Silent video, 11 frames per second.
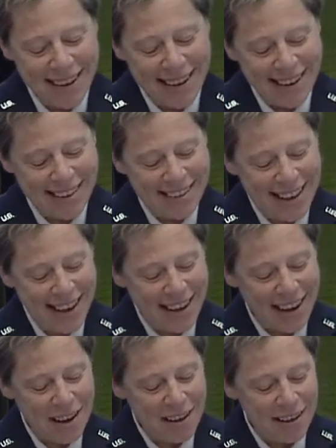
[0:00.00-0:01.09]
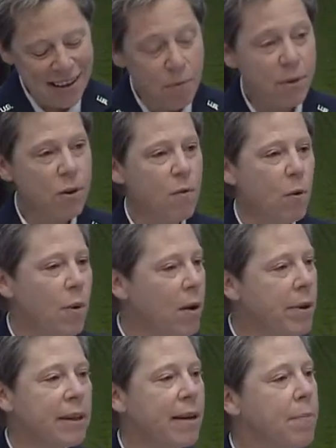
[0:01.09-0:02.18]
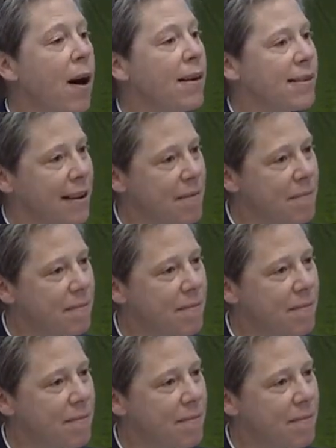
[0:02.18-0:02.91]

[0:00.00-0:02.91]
is that it was overwhelmingly positive.